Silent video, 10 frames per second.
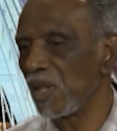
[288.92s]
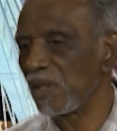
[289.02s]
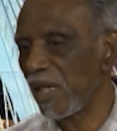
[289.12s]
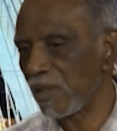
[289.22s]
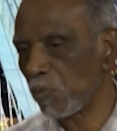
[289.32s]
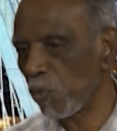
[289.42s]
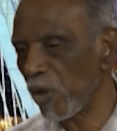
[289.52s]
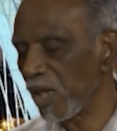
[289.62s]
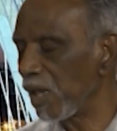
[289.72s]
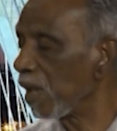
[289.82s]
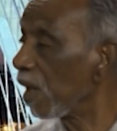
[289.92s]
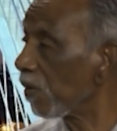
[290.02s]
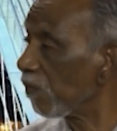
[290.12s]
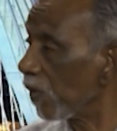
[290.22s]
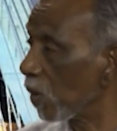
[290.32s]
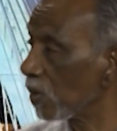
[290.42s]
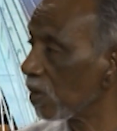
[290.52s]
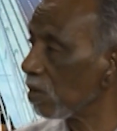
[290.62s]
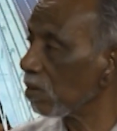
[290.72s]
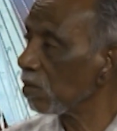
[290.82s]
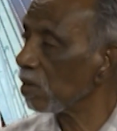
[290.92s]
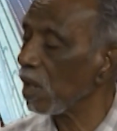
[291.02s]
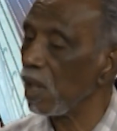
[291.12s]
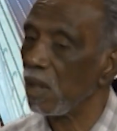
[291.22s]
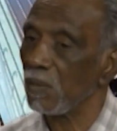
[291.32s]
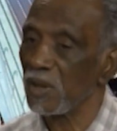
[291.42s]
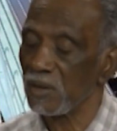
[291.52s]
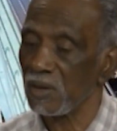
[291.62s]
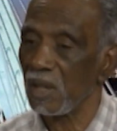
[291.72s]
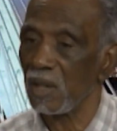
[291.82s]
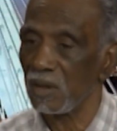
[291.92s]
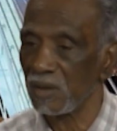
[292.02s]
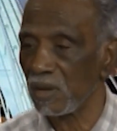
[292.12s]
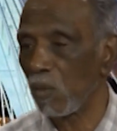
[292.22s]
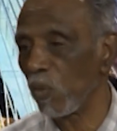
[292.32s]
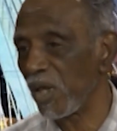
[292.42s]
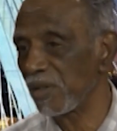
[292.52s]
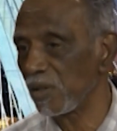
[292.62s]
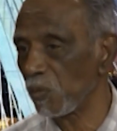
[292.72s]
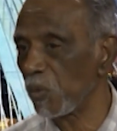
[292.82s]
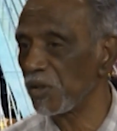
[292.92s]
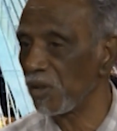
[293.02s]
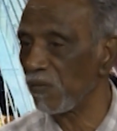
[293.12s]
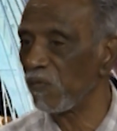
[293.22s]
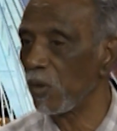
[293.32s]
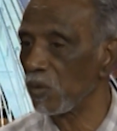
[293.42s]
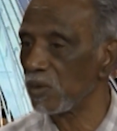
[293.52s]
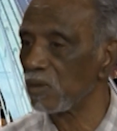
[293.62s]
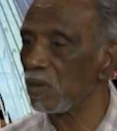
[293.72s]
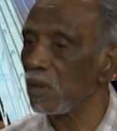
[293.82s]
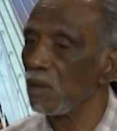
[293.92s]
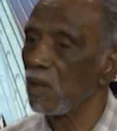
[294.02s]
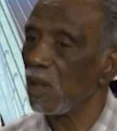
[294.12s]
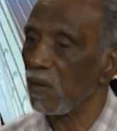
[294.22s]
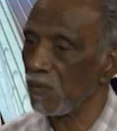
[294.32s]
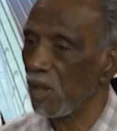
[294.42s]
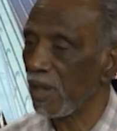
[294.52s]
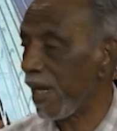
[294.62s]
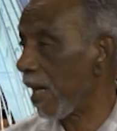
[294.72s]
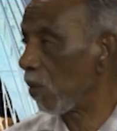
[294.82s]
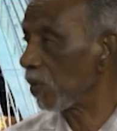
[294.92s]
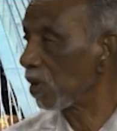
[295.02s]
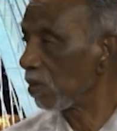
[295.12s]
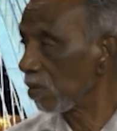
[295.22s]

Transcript: that's bringing in other folks. It's in some ways it's pushing folks of color out.